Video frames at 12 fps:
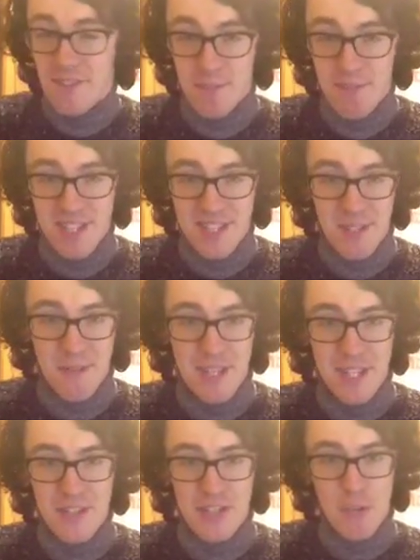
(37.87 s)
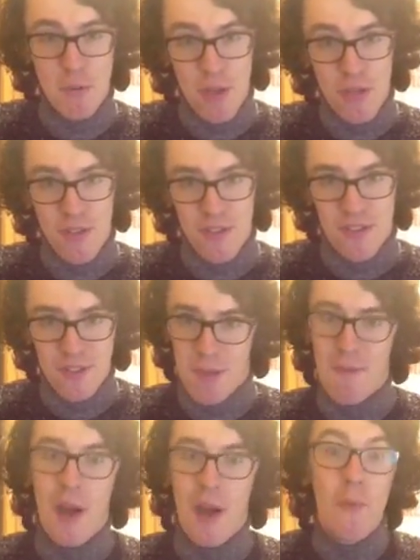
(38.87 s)
to bring Silkin to you another
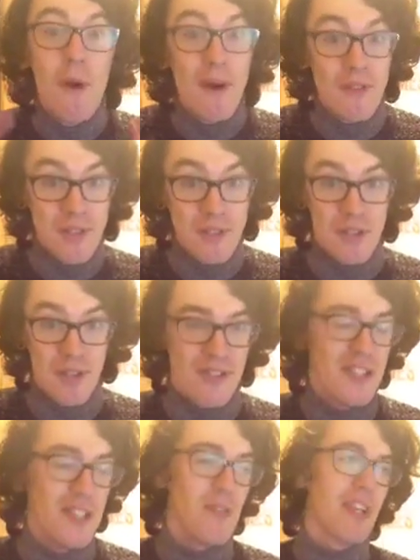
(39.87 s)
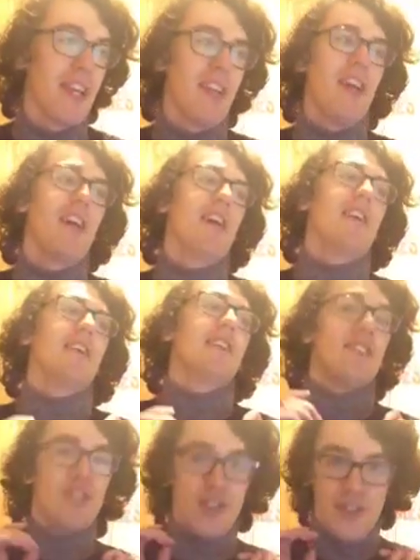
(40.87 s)
time. I will do John Silkin,
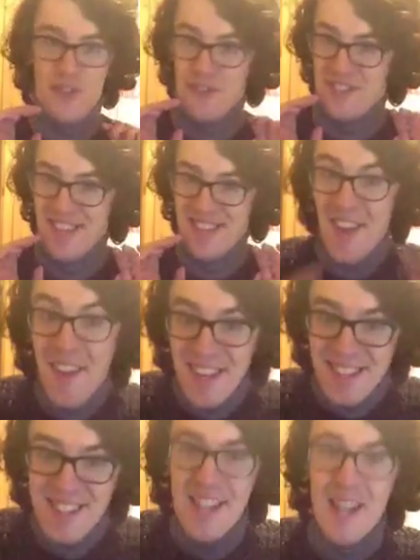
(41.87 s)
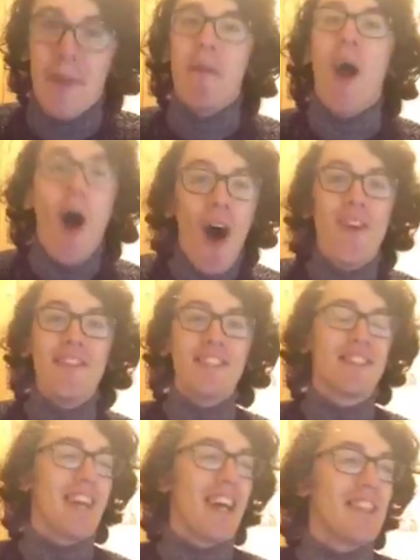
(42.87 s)
just not tonight. We are
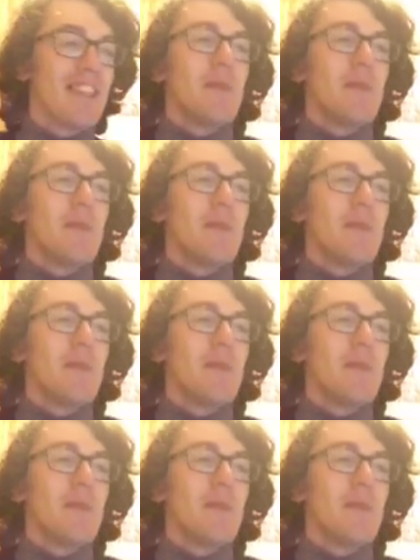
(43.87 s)
instead